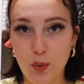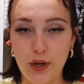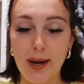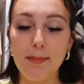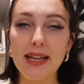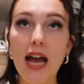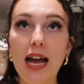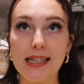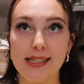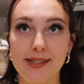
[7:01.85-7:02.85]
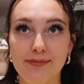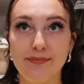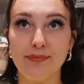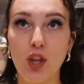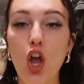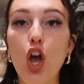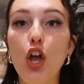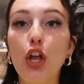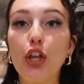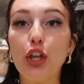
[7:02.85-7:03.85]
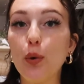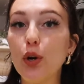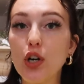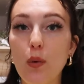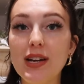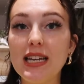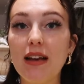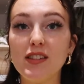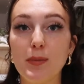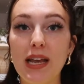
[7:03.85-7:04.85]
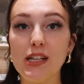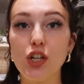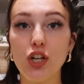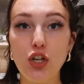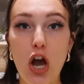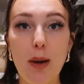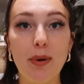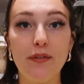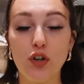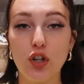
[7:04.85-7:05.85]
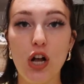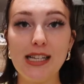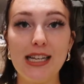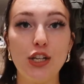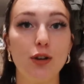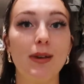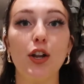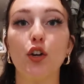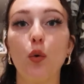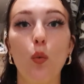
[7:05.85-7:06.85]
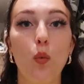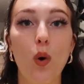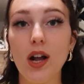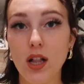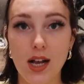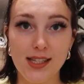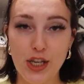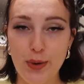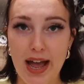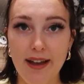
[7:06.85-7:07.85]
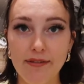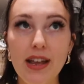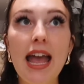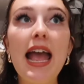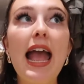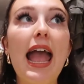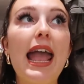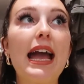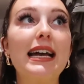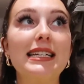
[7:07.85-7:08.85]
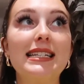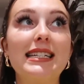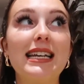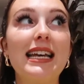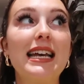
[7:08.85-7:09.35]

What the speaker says: important? Because you are going to have space on top of your closet no matter what closet you have, and